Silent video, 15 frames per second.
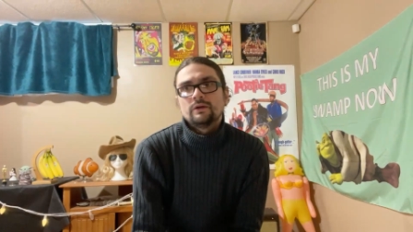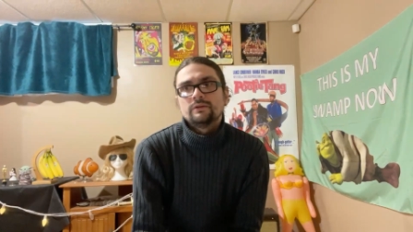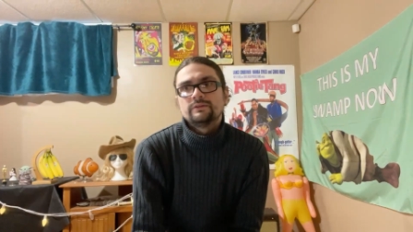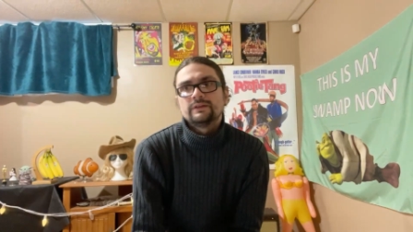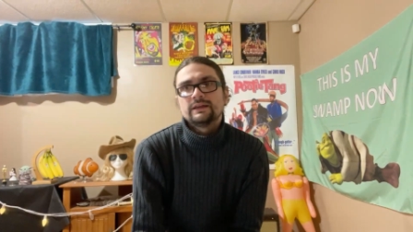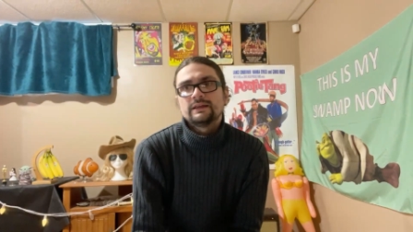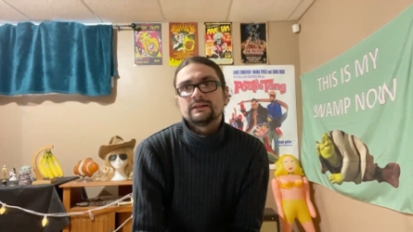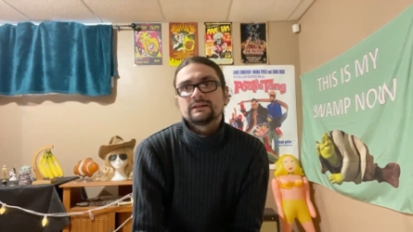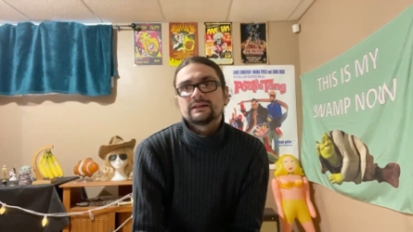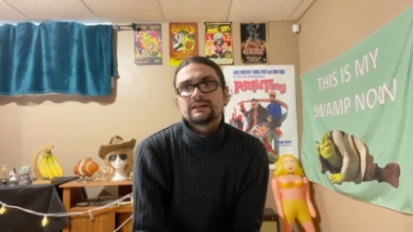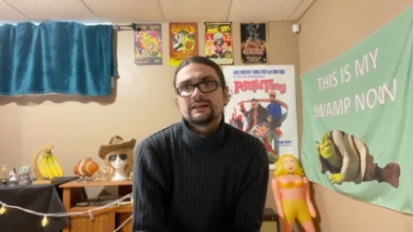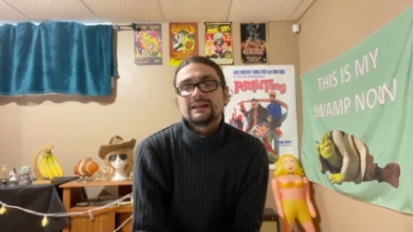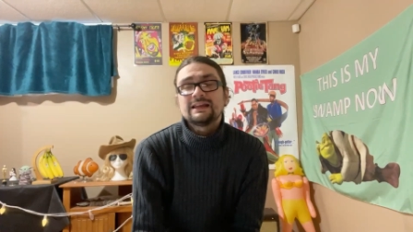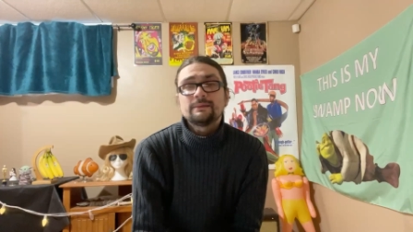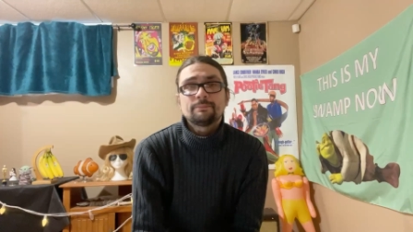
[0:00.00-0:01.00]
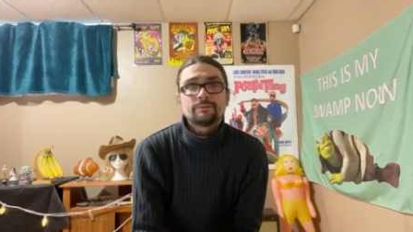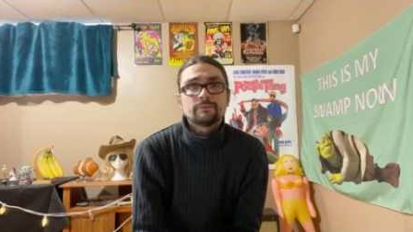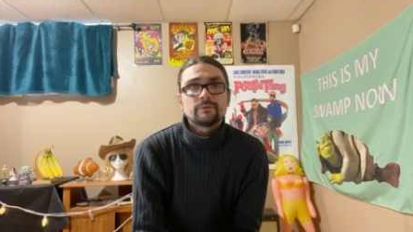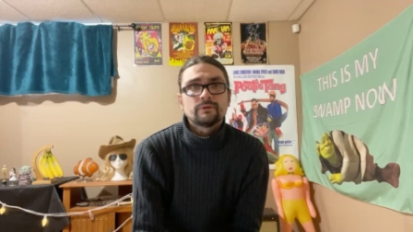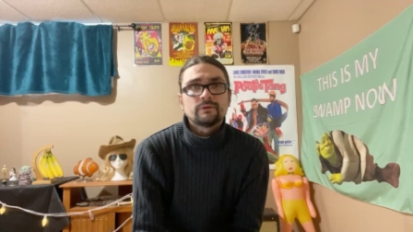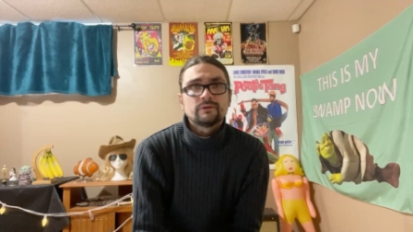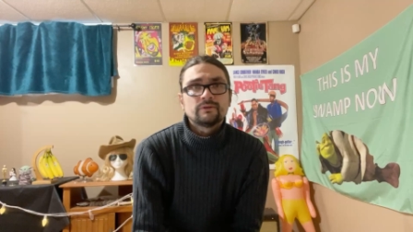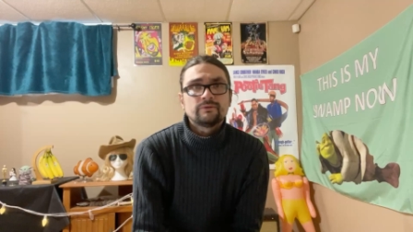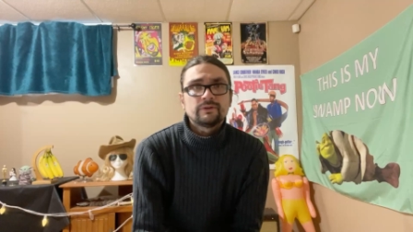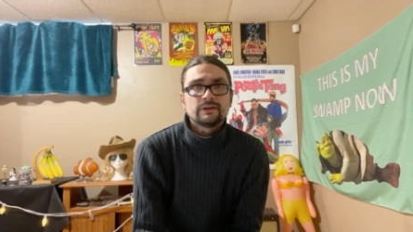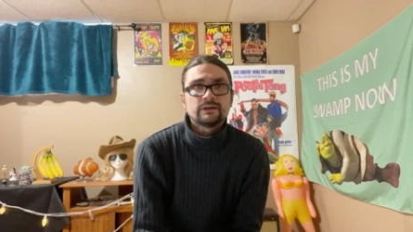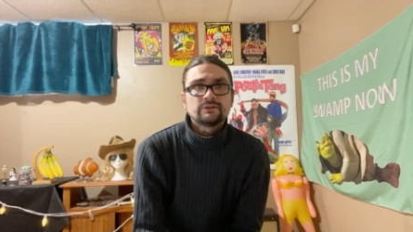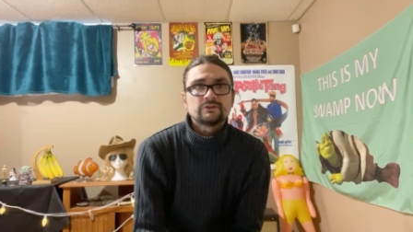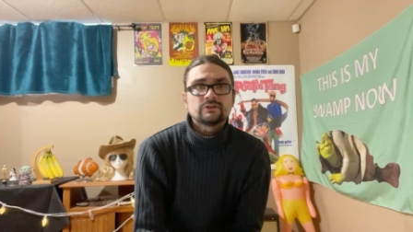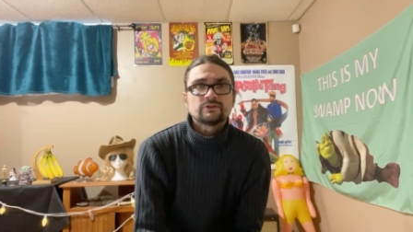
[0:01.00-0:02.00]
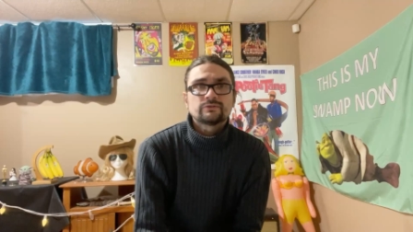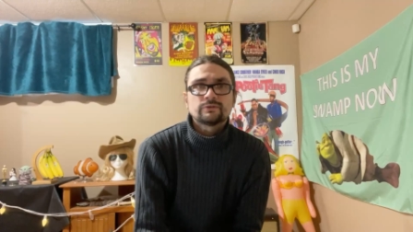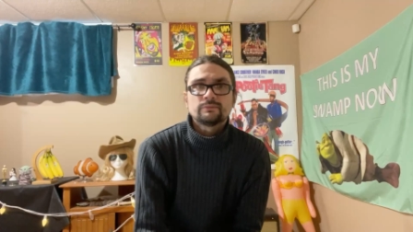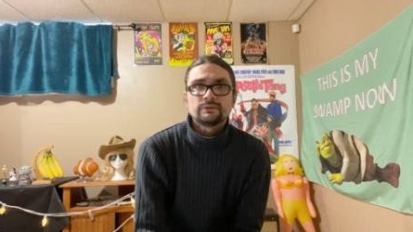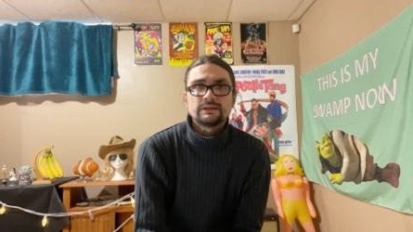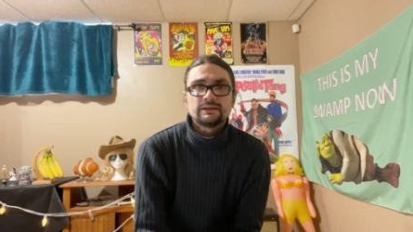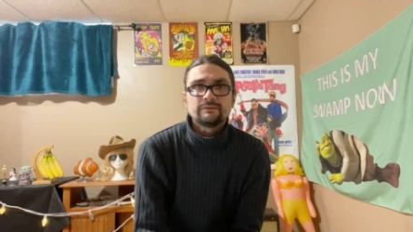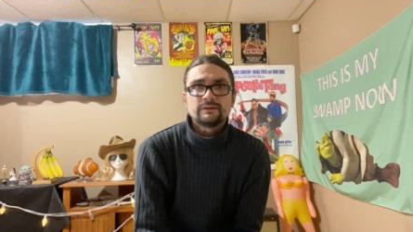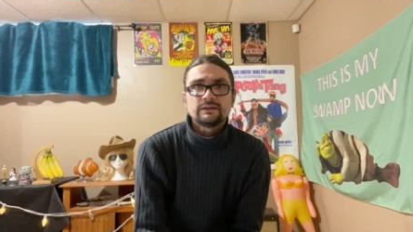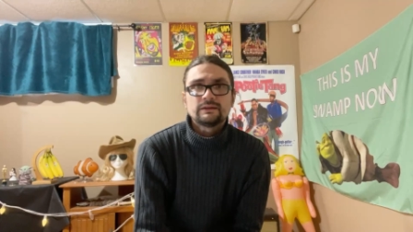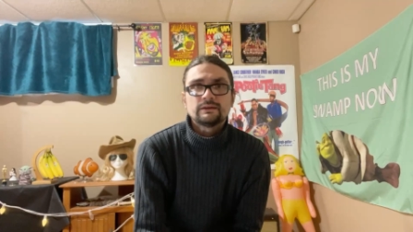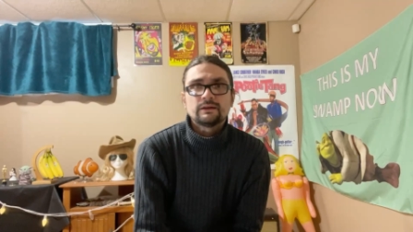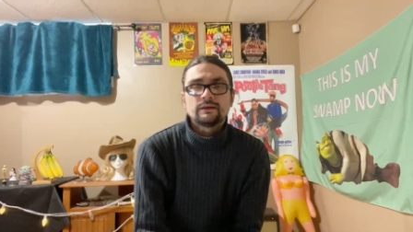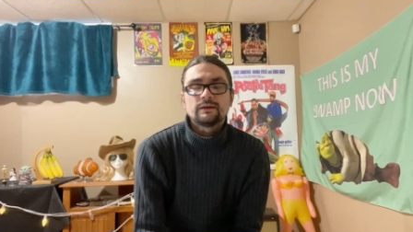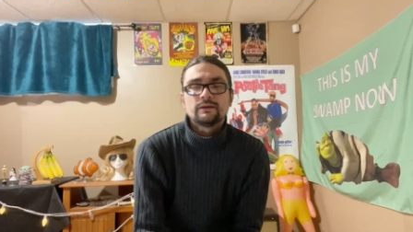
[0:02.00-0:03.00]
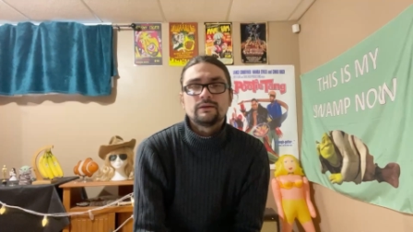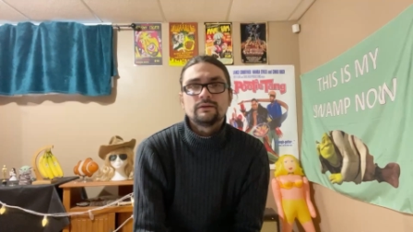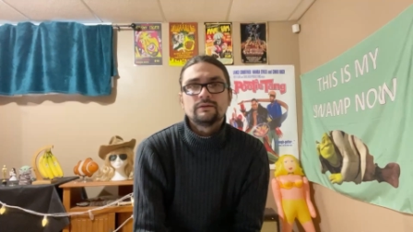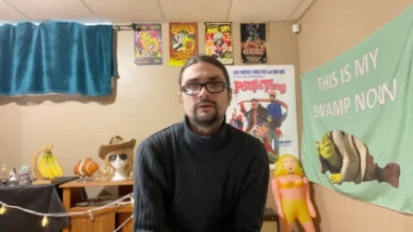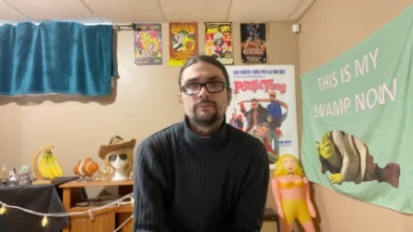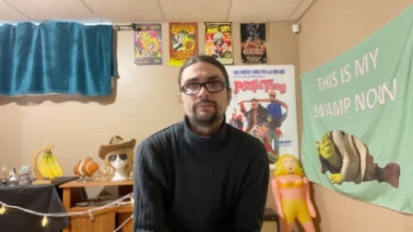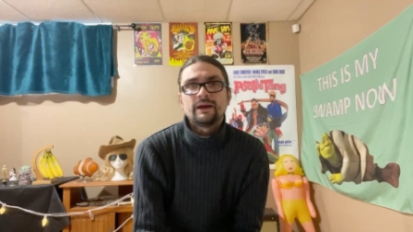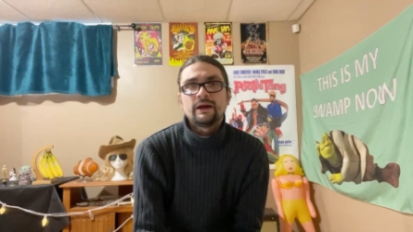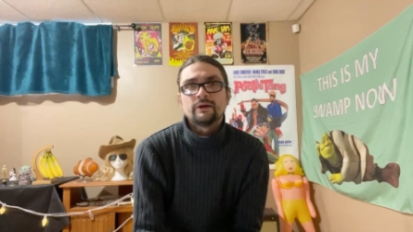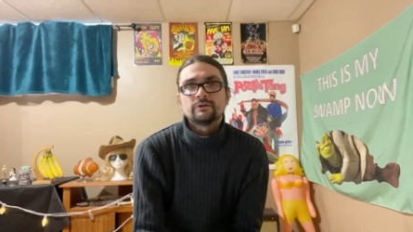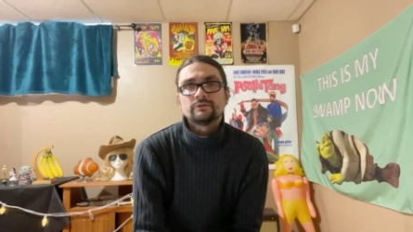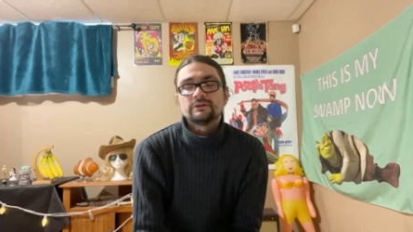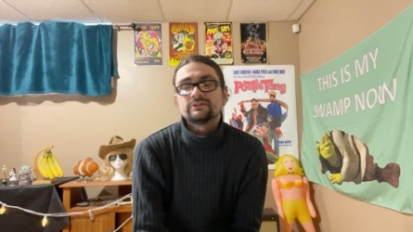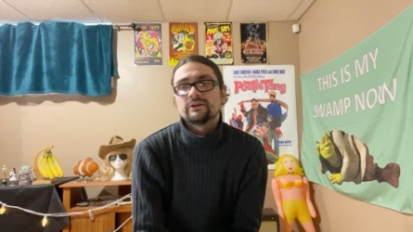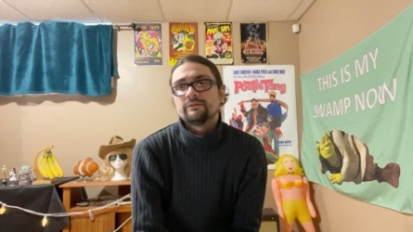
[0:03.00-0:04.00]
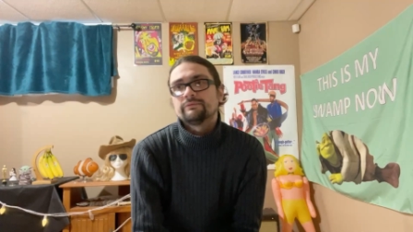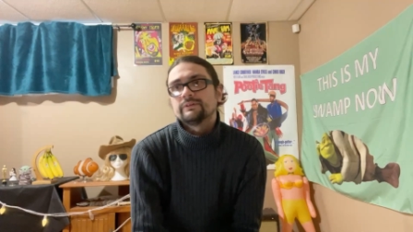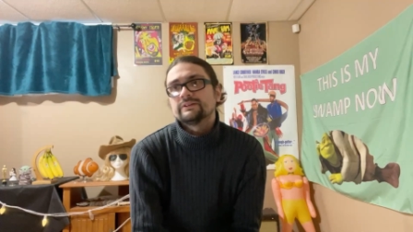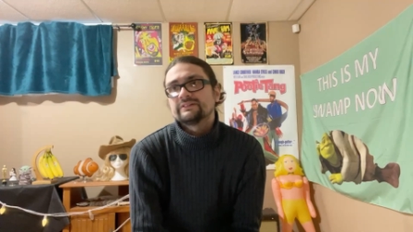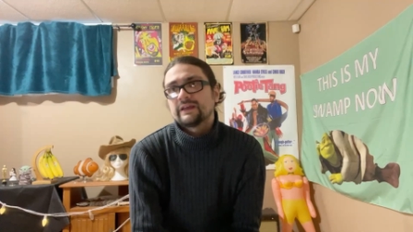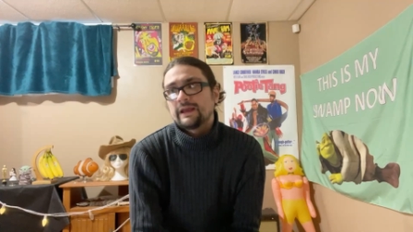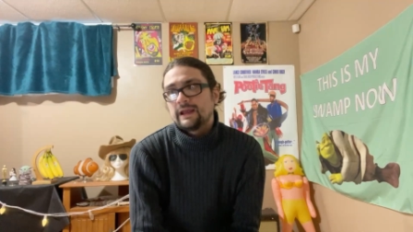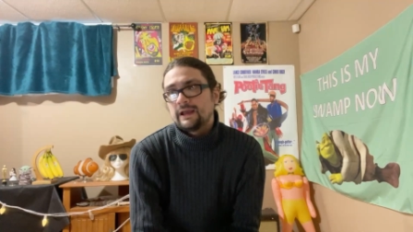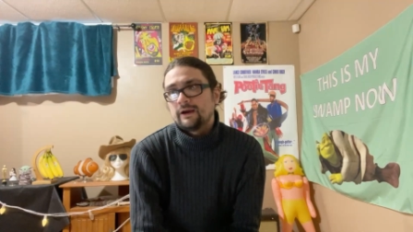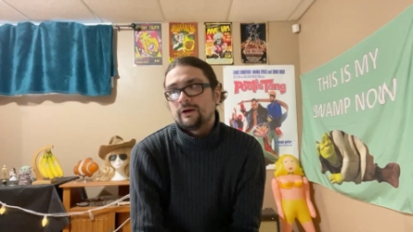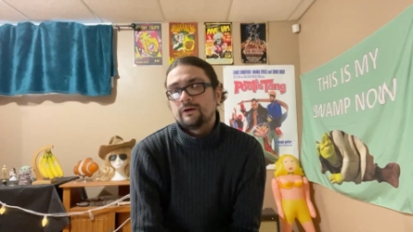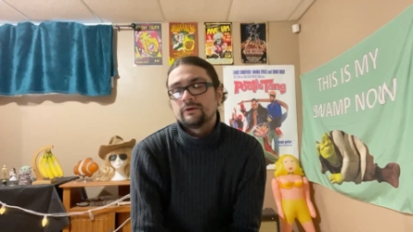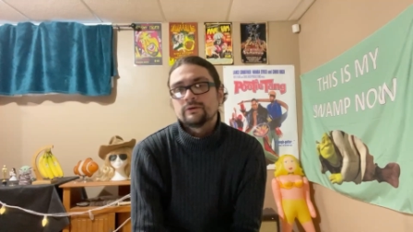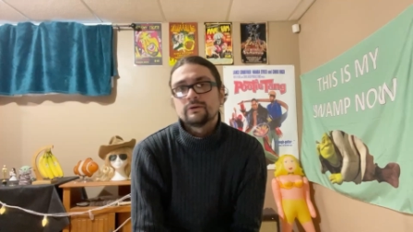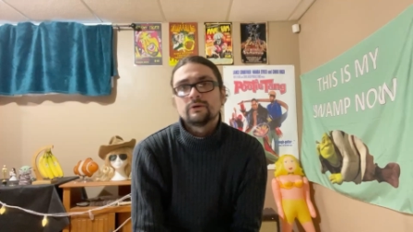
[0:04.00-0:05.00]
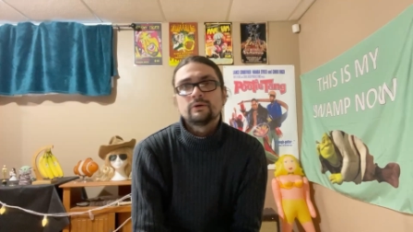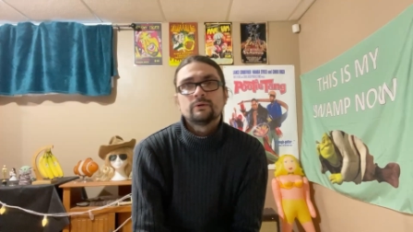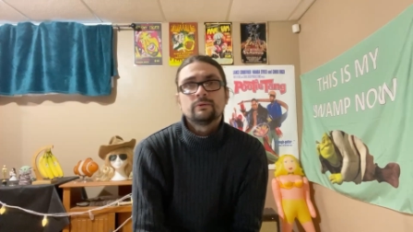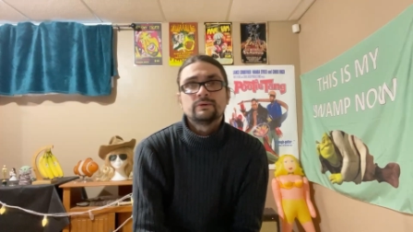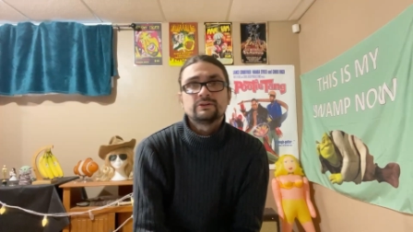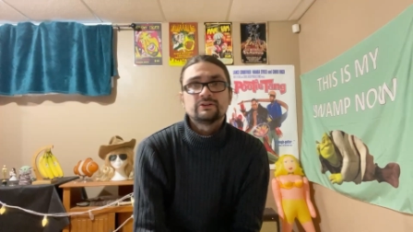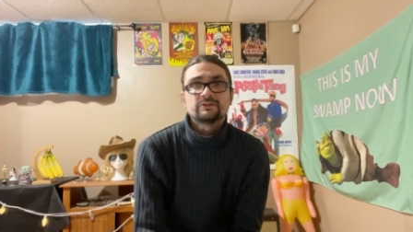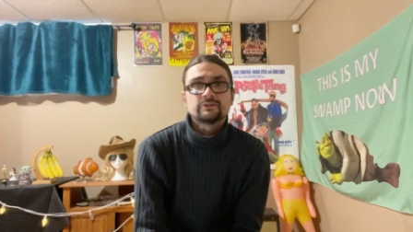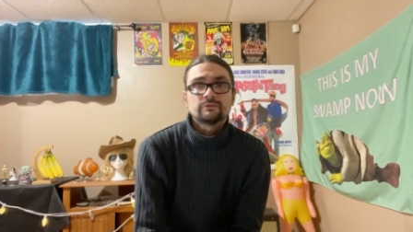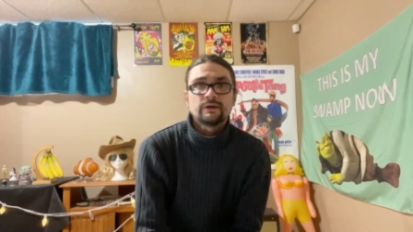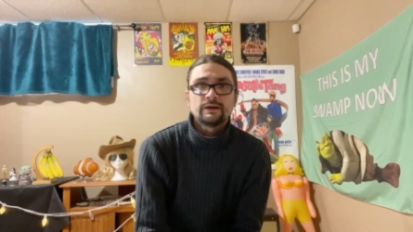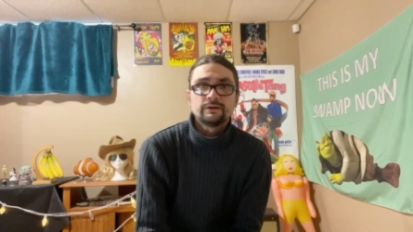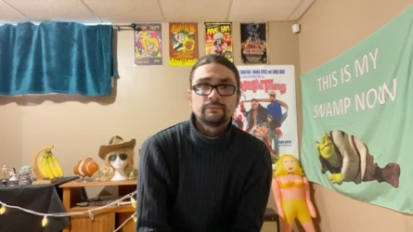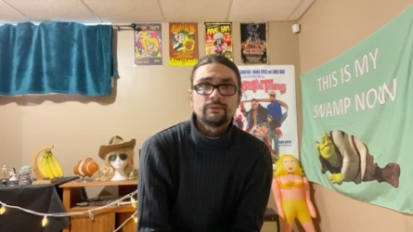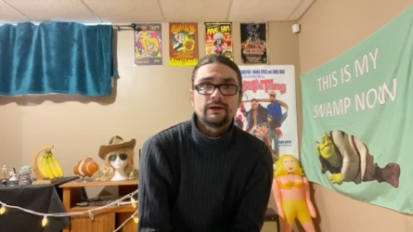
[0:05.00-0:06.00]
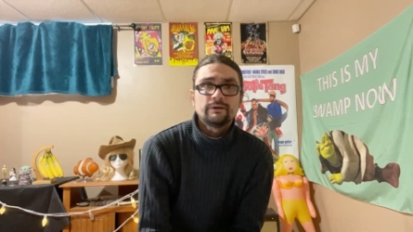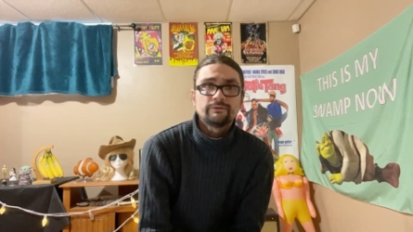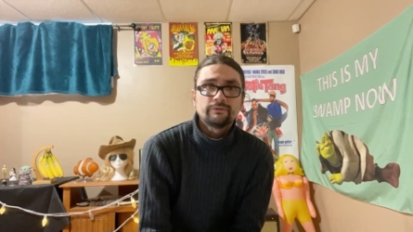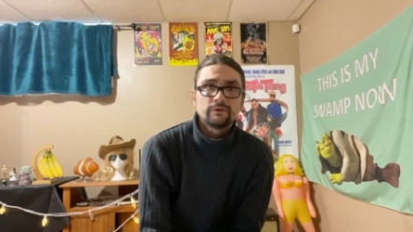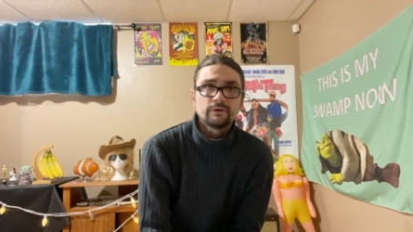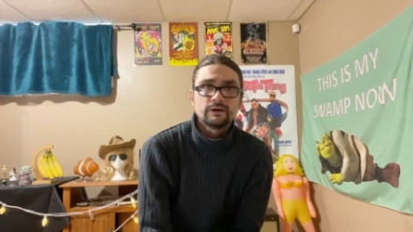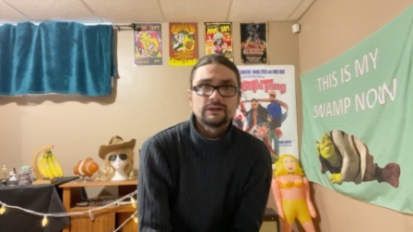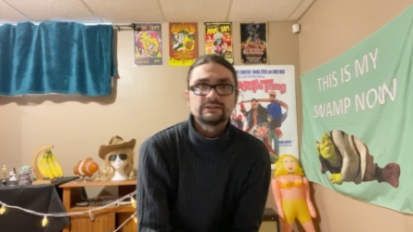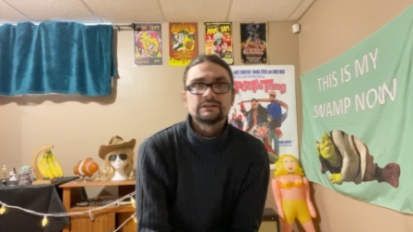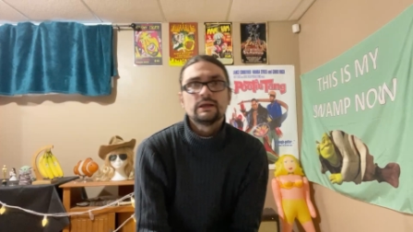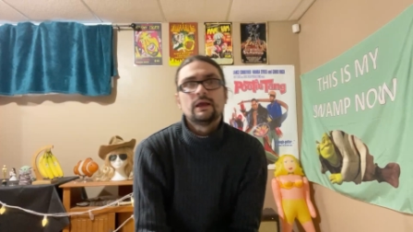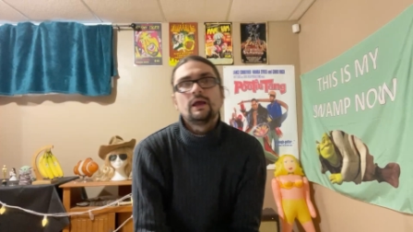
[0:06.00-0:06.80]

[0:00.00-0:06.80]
that keep the villagers from leaving the boundaries of the town, which is surrounded by a forest.